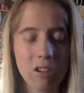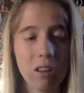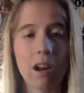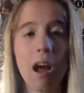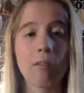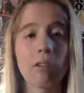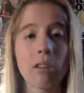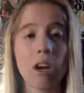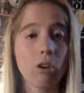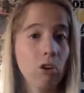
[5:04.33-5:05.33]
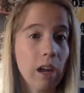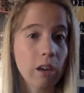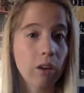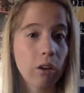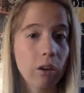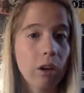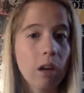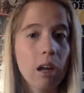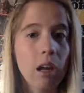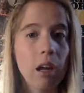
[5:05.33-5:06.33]
and then obviously Undertaker
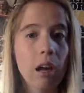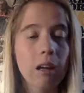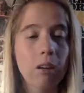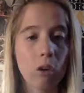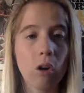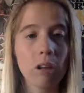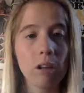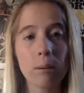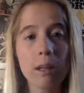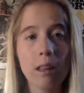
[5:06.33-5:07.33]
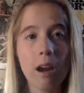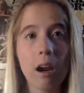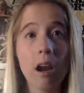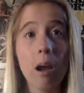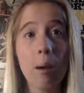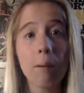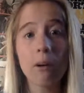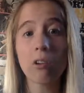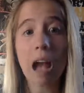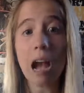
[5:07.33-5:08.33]
is going to be there. But it
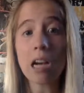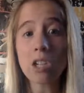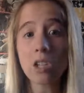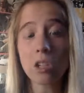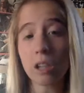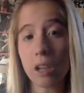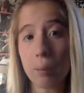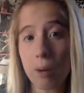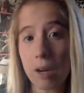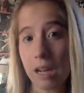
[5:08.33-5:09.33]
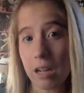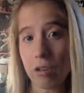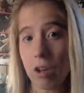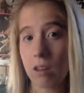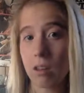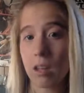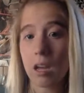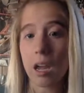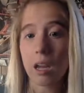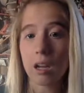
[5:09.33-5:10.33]
was actually pretty
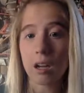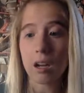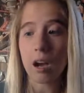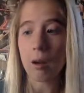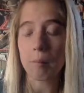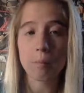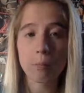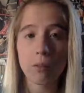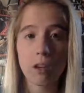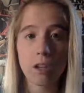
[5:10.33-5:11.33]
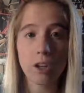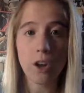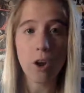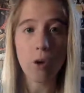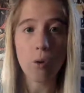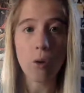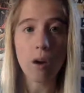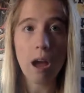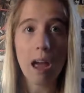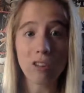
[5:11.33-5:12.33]
interesting and
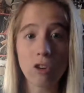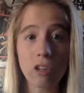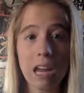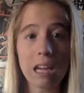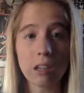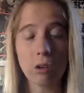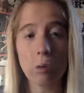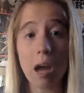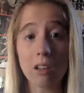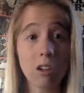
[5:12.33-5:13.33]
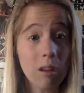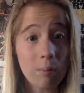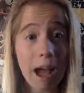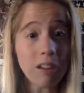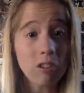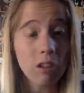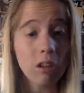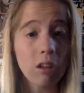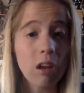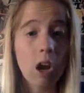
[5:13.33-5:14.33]
entertaining to watch, because the
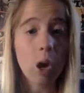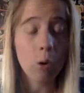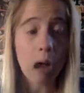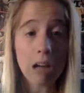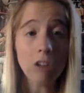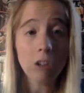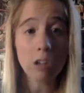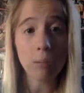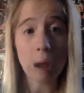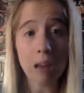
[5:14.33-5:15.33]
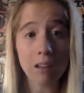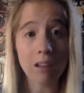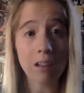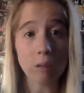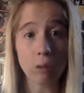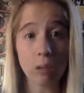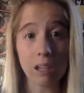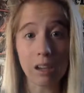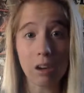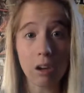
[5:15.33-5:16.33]
matches were actually surprisingly
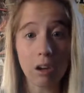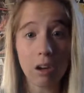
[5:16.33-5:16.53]
really good.